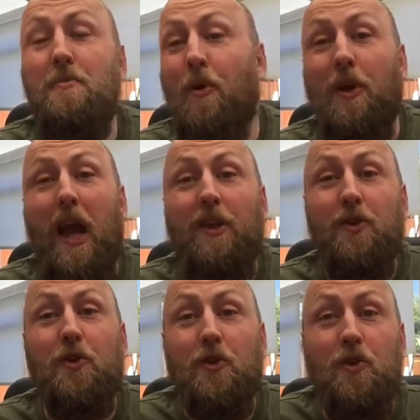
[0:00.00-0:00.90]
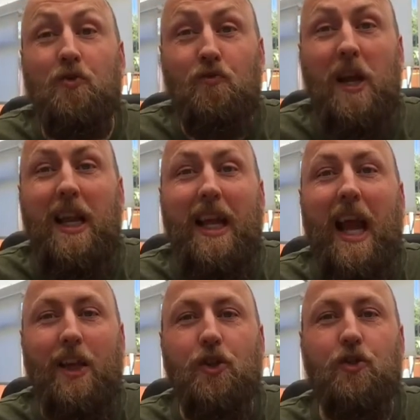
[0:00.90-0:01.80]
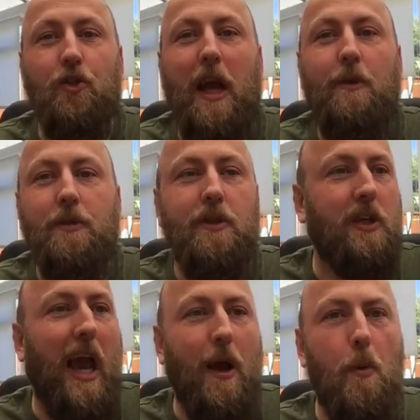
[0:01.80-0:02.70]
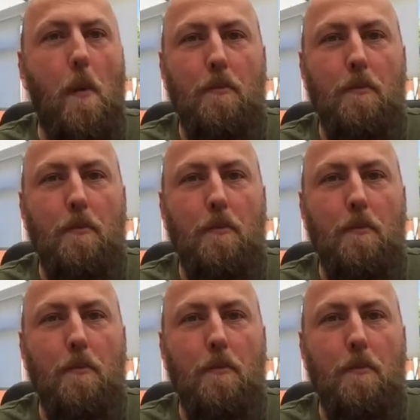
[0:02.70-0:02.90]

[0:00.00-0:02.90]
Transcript: But yeah, just really kind of stood out as how